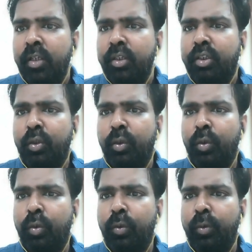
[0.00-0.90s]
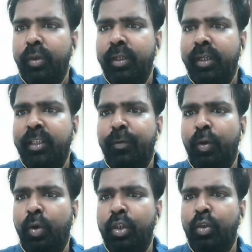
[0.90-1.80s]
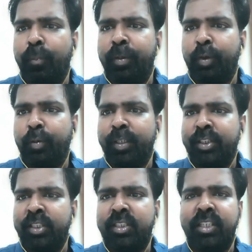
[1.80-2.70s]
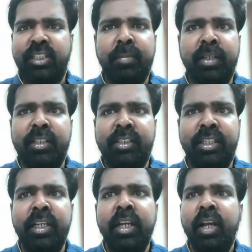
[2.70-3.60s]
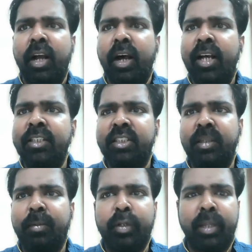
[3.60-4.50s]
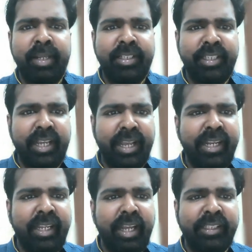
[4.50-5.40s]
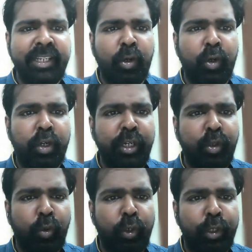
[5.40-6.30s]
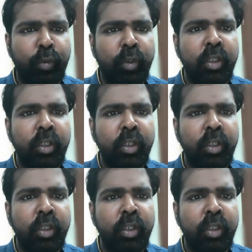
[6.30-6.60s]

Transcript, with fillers: So yeah, the floor is open for questions. Nasiba Nasi asks about MEG 8. I think I already told you.